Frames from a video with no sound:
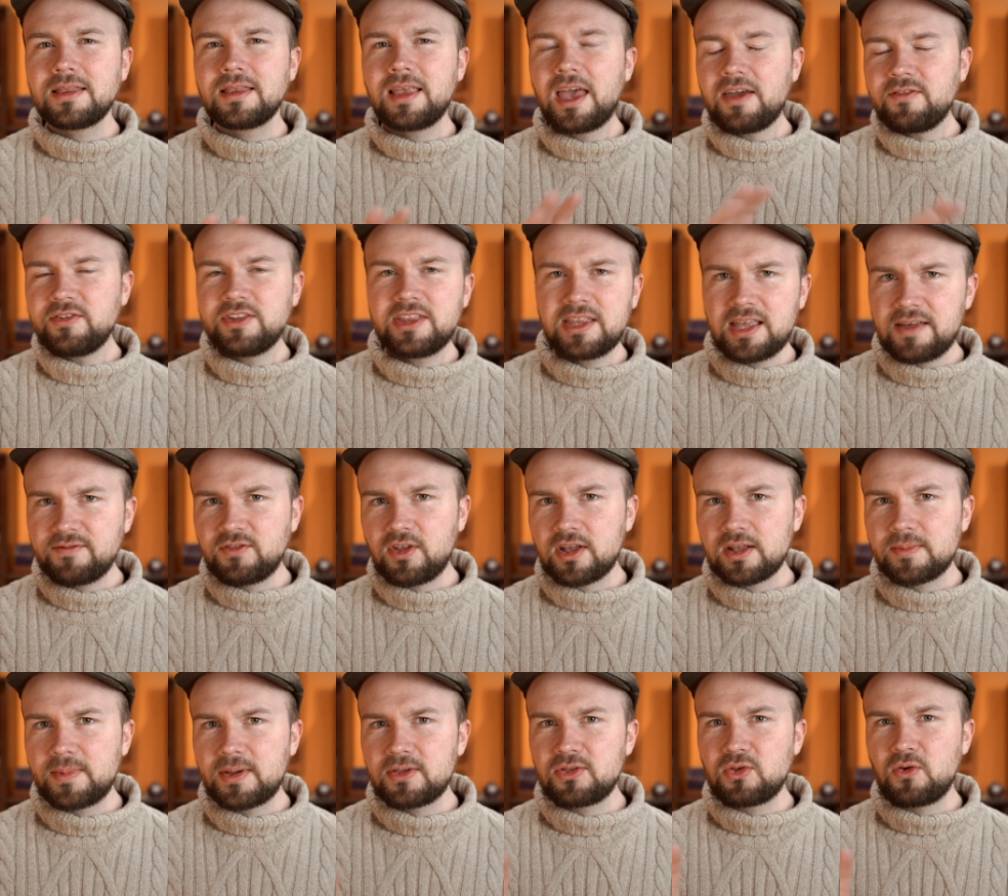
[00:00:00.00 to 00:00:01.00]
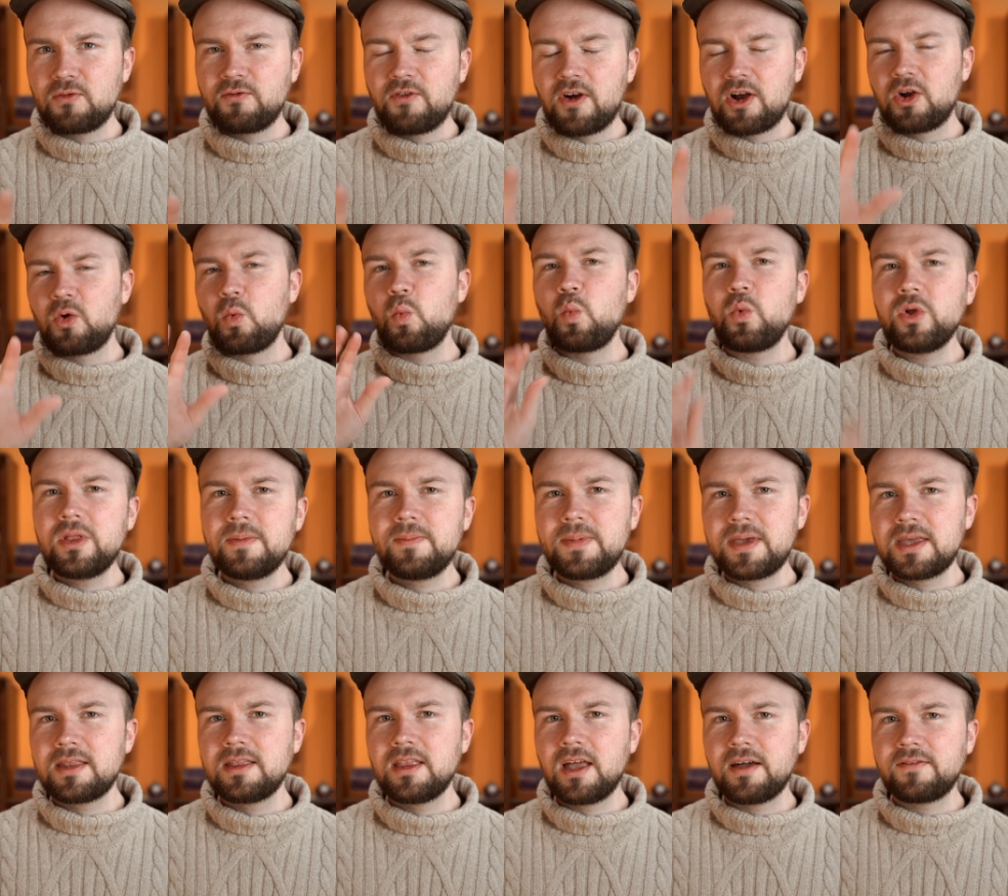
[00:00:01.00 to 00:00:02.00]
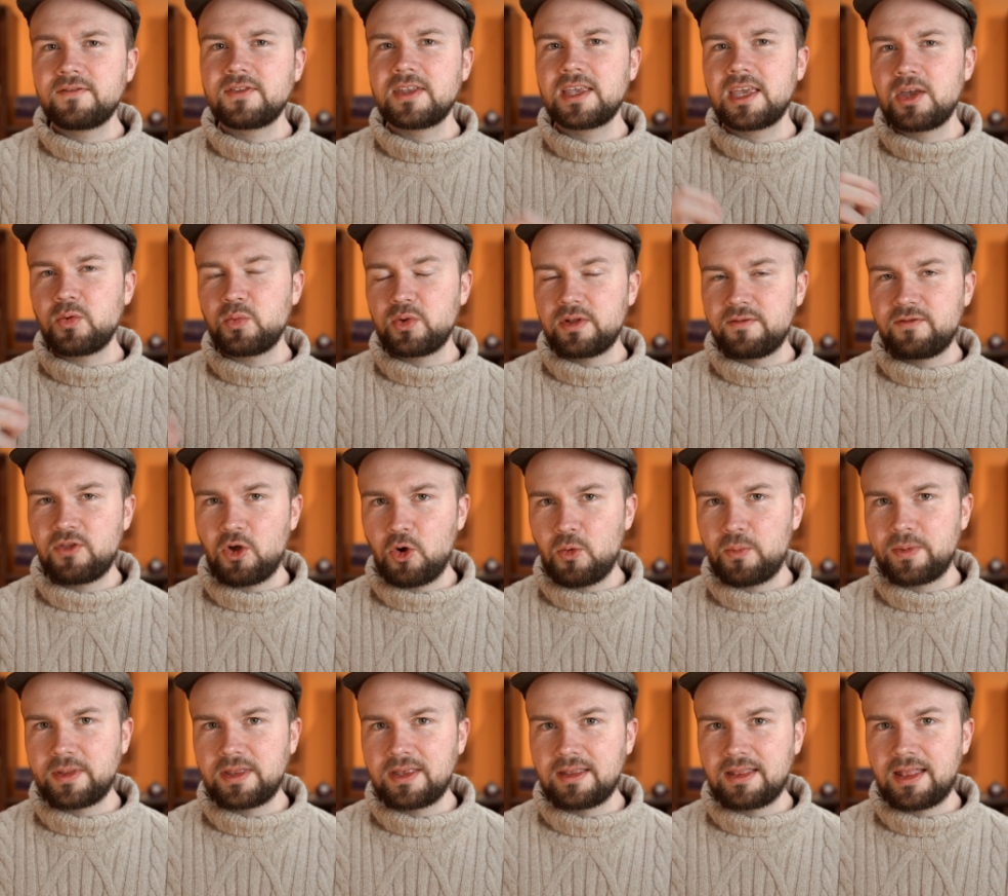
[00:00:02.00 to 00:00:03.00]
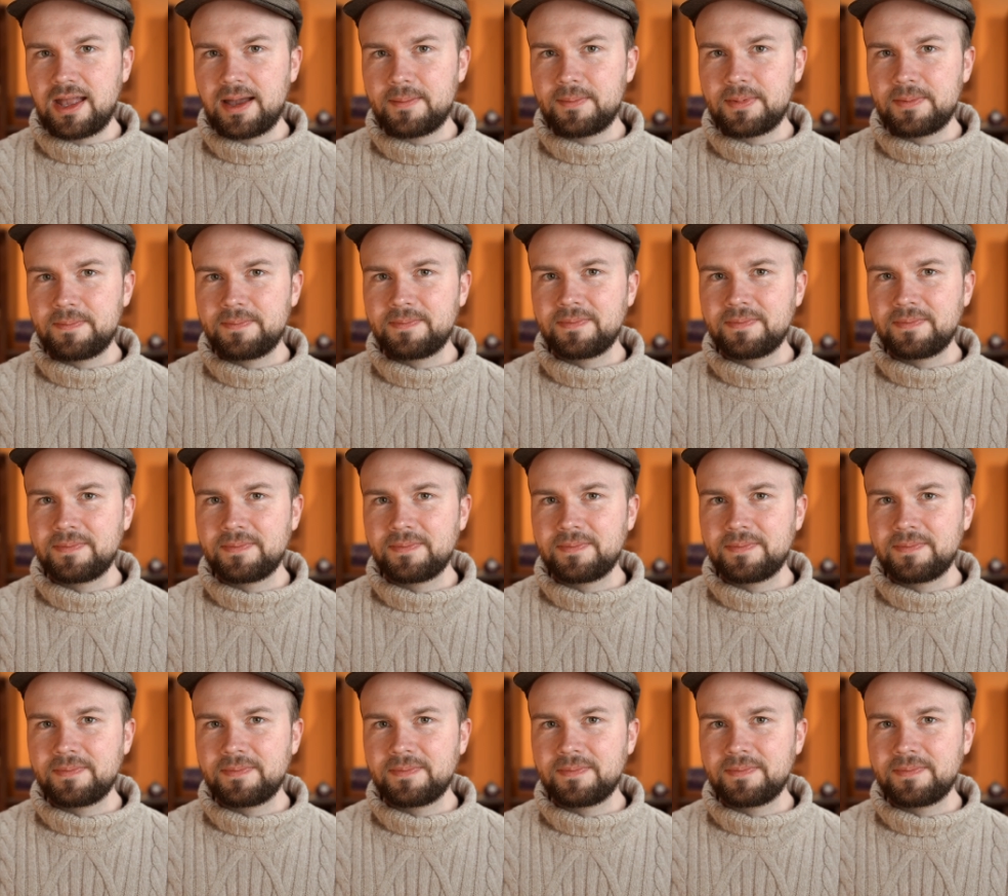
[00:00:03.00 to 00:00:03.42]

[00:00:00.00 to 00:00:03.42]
Everything I've talked about so far wouldn't be enough to get rid of the OpenIn app.